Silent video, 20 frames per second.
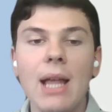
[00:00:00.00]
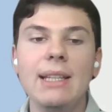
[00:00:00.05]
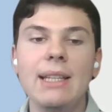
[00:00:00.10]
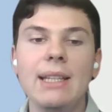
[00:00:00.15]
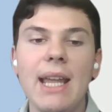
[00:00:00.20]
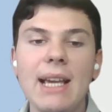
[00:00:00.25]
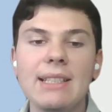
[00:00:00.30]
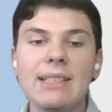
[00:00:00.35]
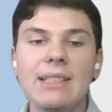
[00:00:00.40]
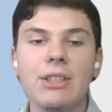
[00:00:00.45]

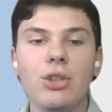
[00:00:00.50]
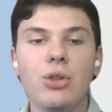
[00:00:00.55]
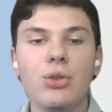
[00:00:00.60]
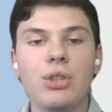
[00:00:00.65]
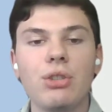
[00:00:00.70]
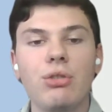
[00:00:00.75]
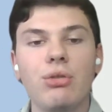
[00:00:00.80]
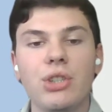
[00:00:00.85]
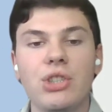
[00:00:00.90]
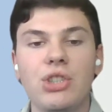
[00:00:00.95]
Next,
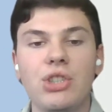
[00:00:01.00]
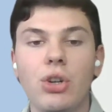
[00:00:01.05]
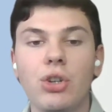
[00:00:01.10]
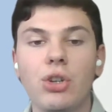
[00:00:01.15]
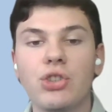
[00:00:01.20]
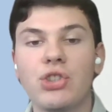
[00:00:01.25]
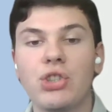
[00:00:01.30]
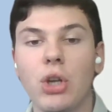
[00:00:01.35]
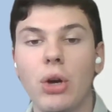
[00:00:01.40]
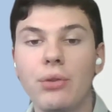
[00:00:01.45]
using
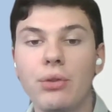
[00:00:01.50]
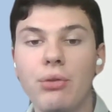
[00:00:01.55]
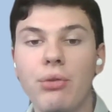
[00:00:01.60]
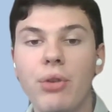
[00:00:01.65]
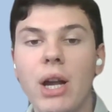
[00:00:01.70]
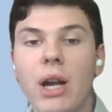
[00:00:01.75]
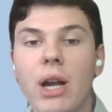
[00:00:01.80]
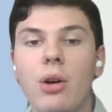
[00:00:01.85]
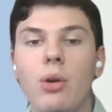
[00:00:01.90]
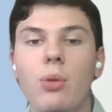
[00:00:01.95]
research
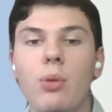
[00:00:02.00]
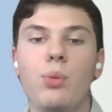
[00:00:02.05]
software,